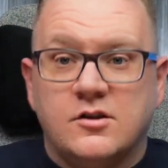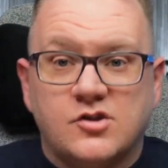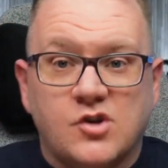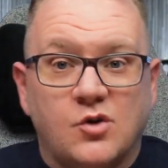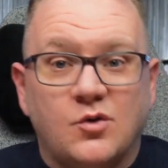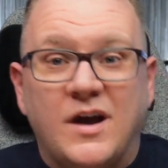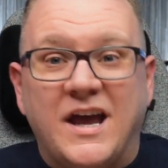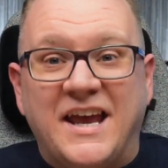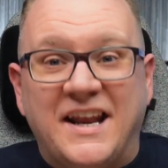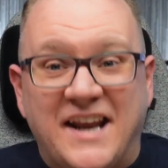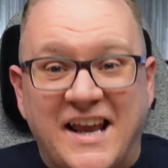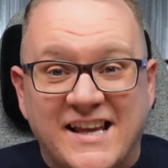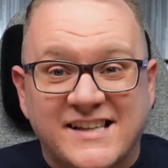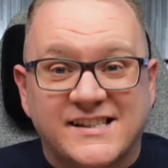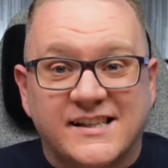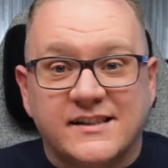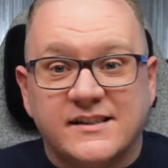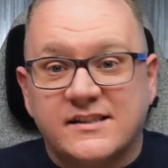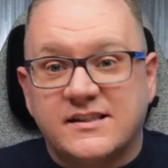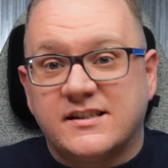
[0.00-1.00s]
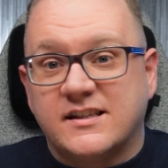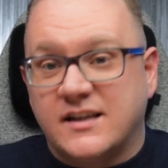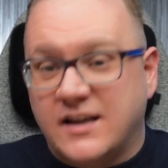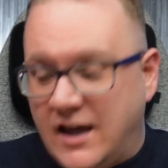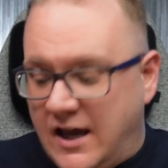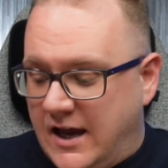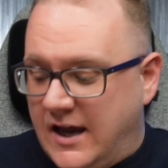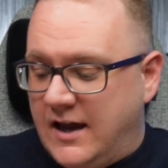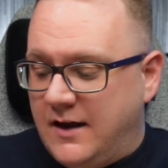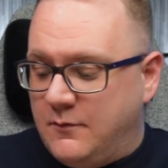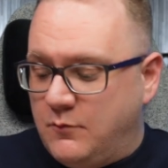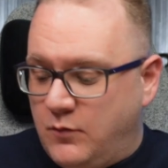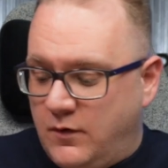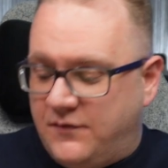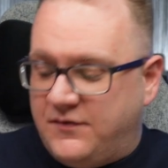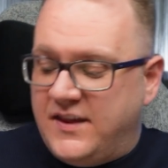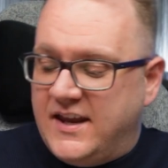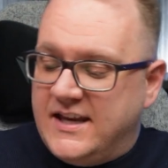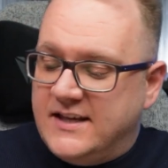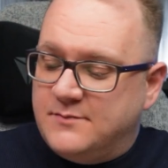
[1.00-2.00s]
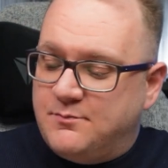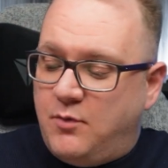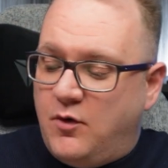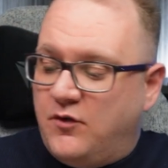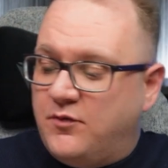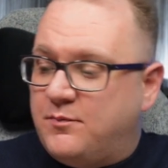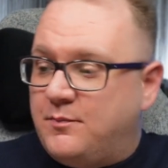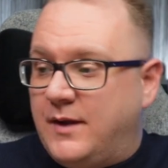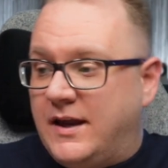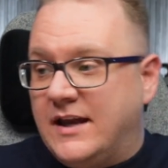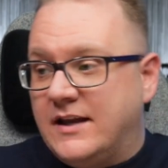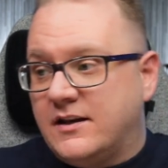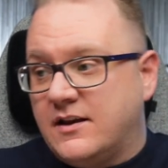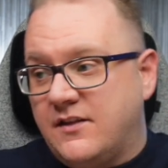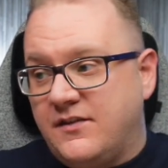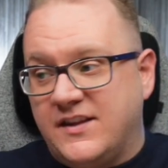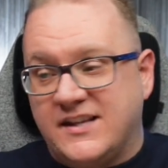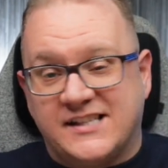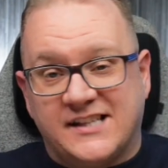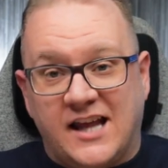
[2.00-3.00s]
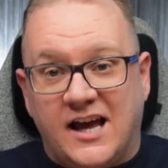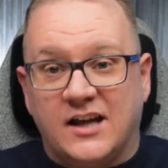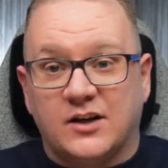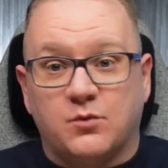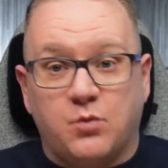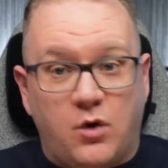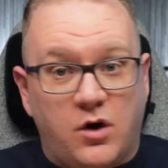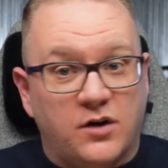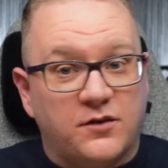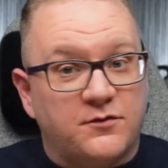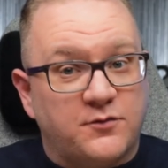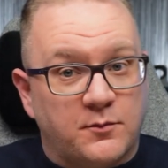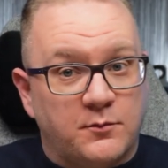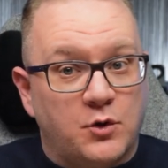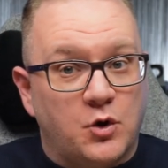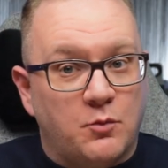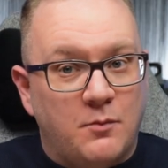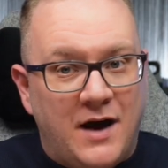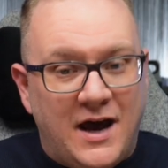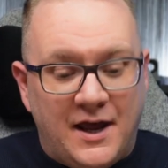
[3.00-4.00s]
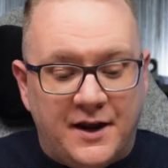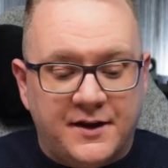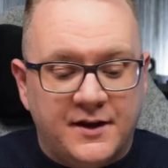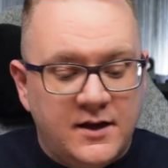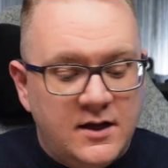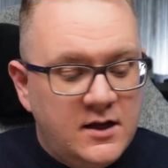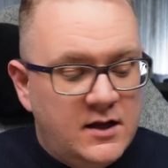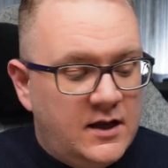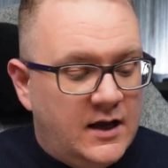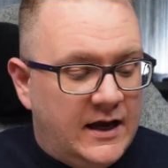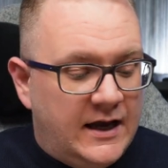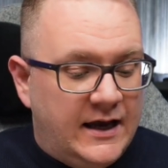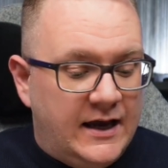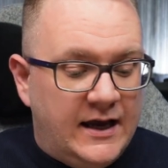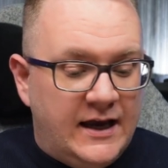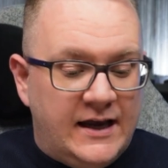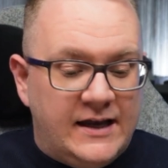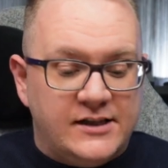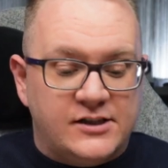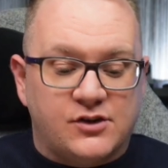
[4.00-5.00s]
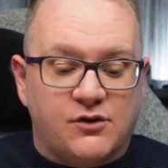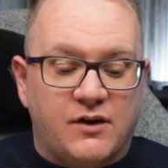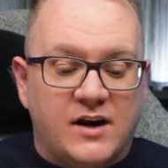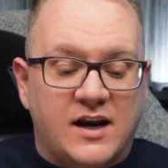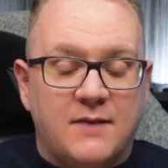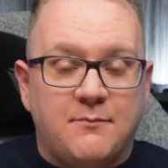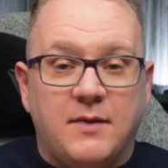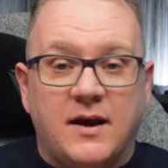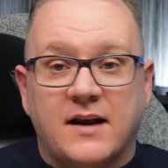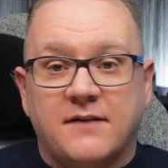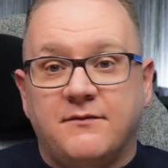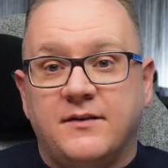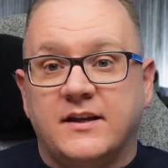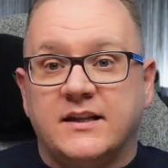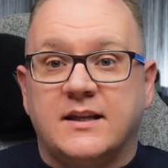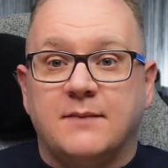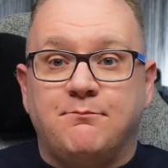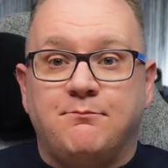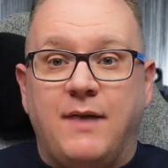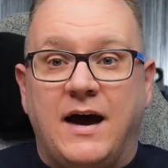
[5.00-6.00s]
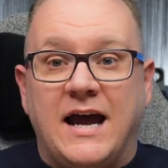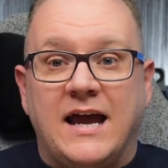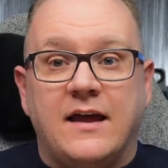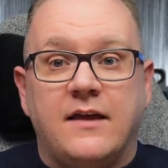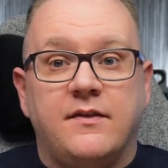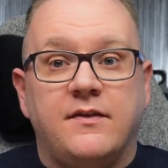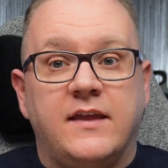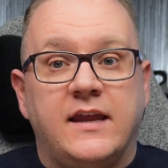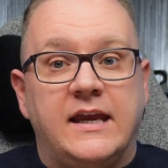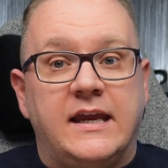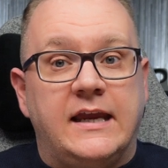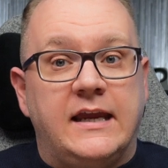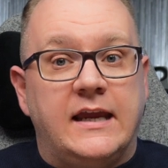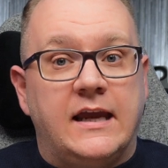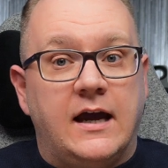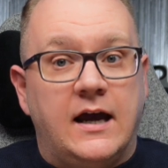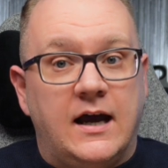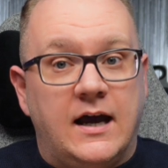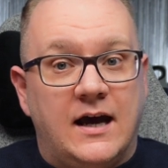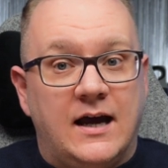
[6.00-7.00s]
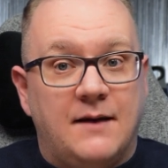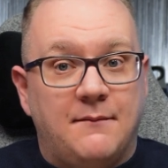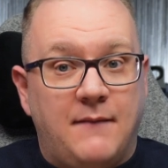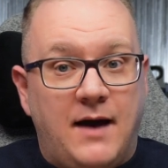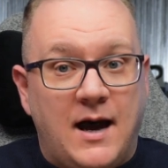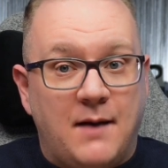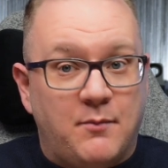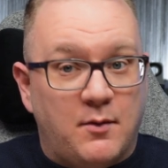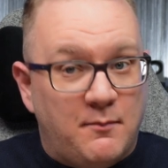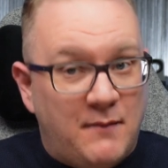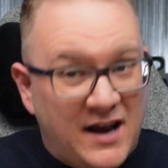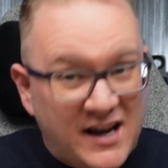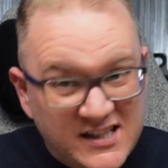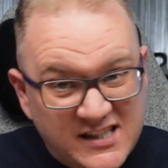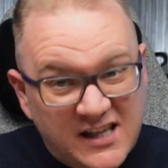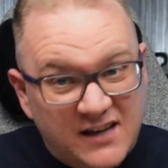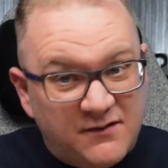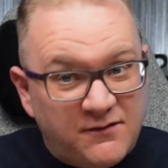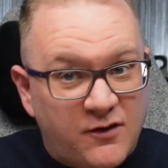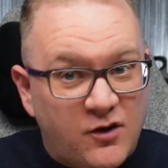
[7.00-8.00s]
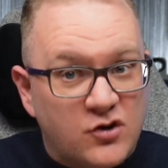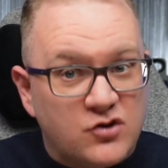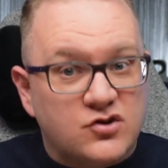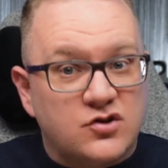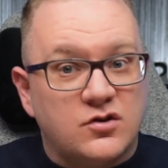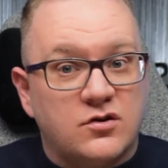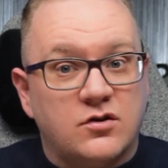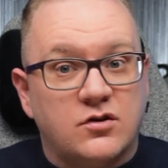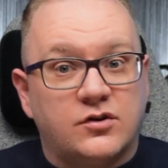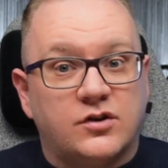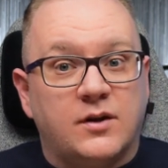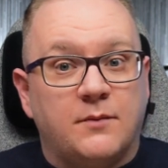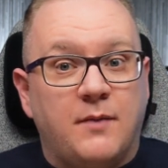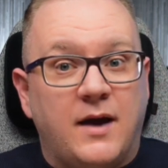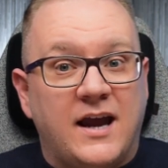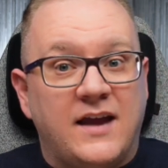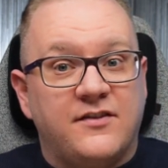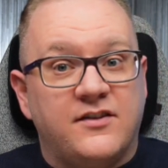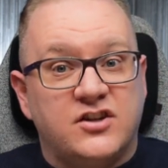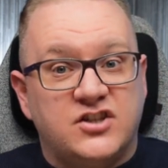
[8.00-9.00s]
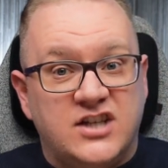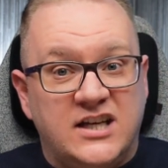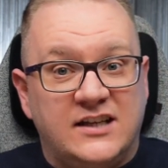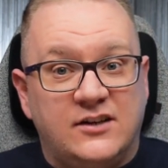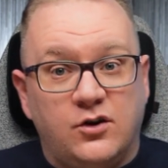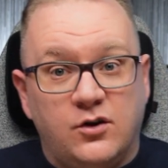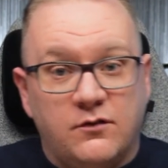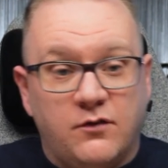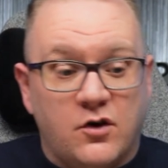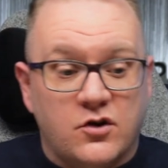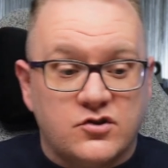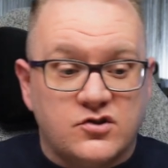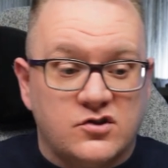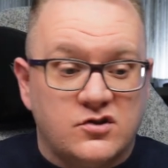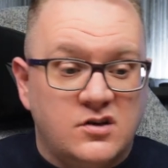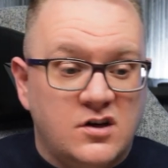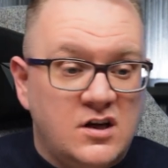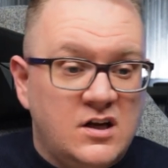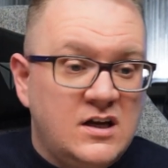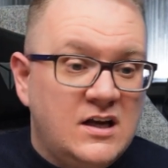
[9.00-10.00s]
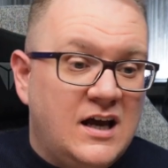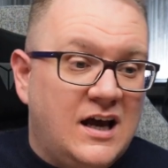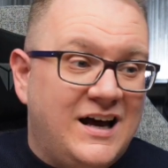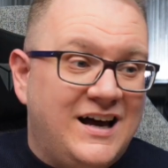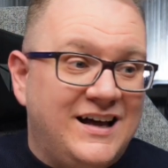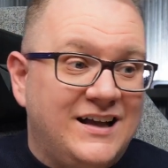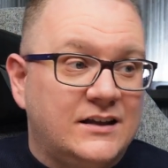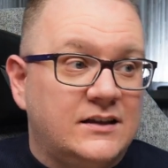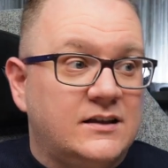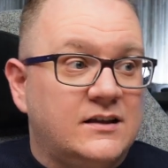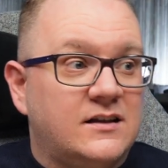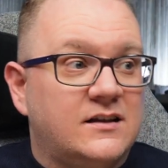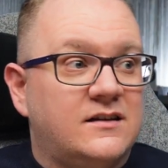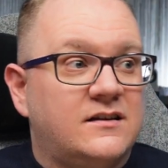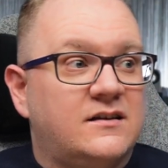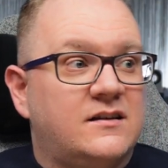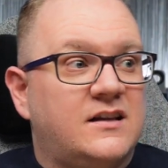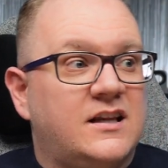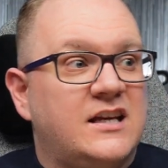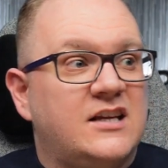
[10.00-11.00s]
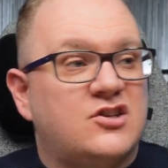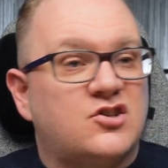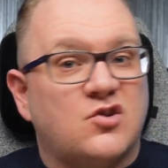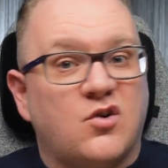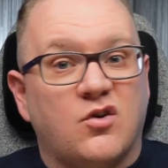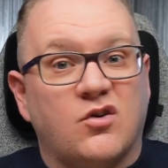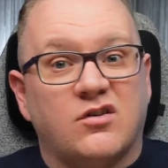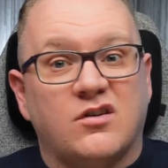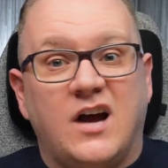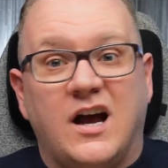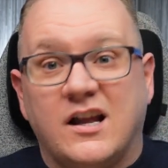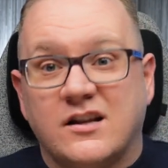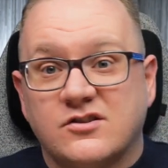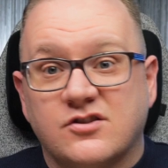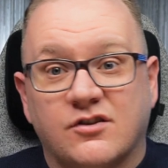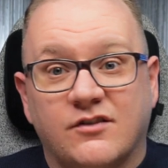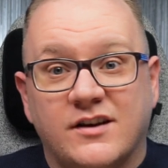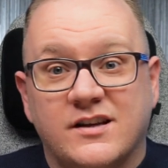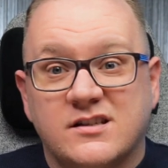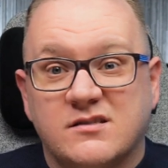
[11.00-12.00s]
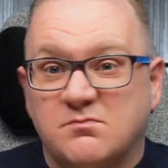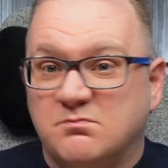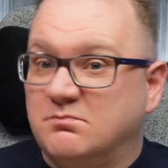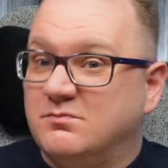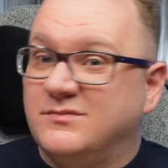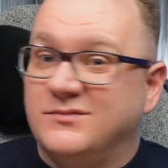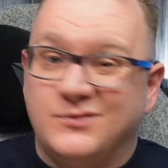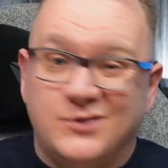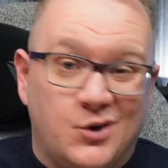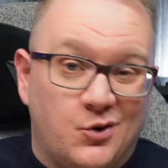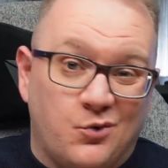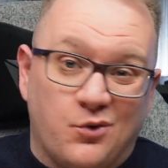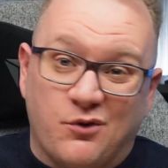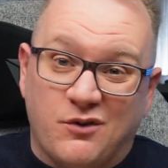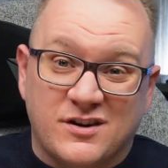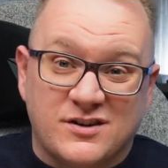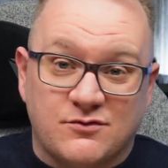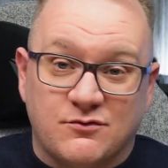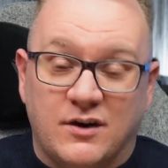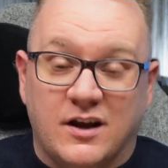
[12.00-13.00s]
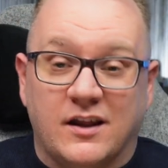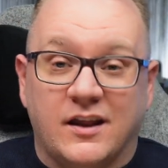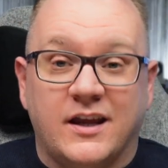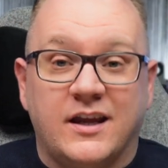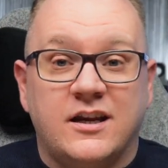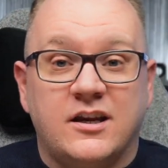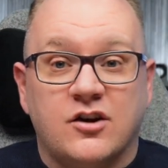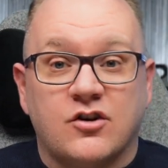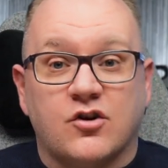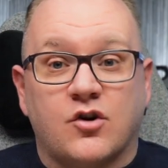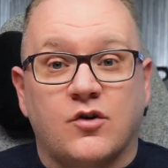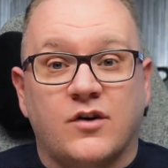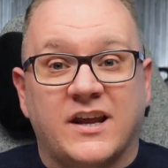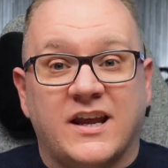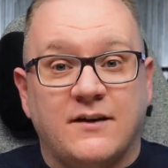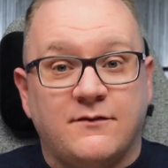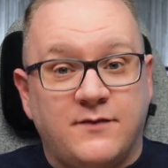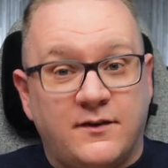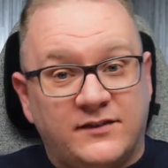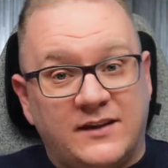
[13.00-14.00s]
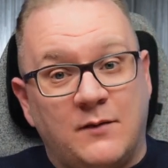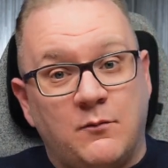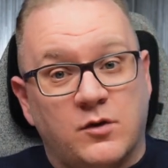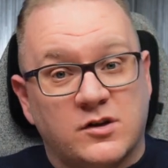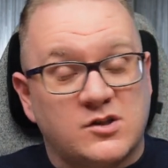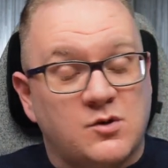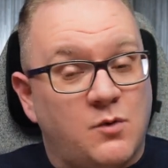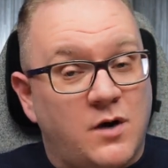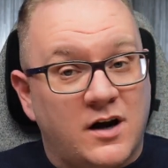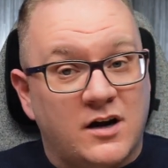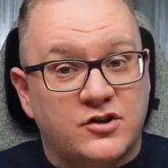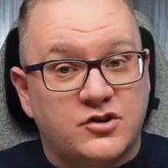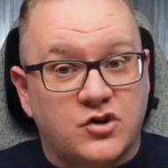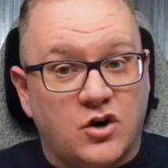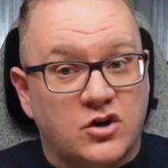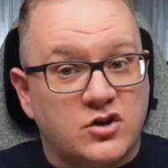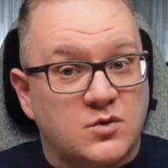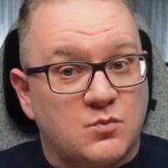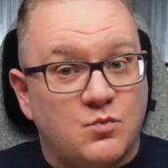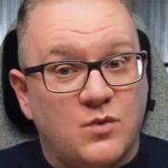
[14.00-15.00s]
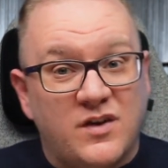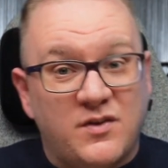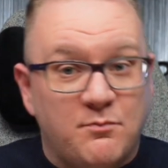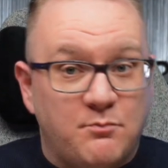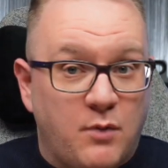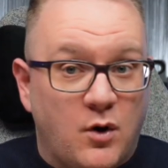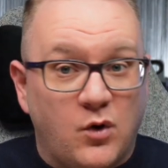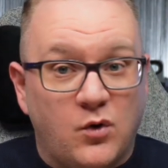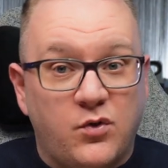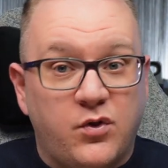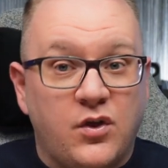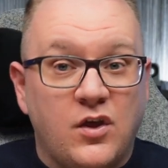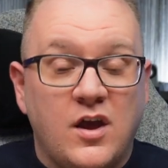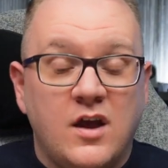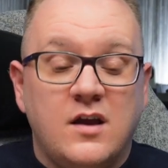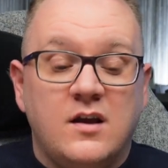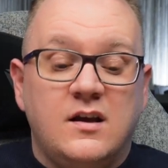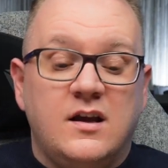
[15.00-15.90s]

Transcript: So in essence, uh, with these both being the stand one from Nomad, uh, is there any benefit to buying the uh, Apple MagSafe version, to buying the Qi two version? And the short answer is no, there isn't really. You're going to get fifteen watts of wireless charging with both.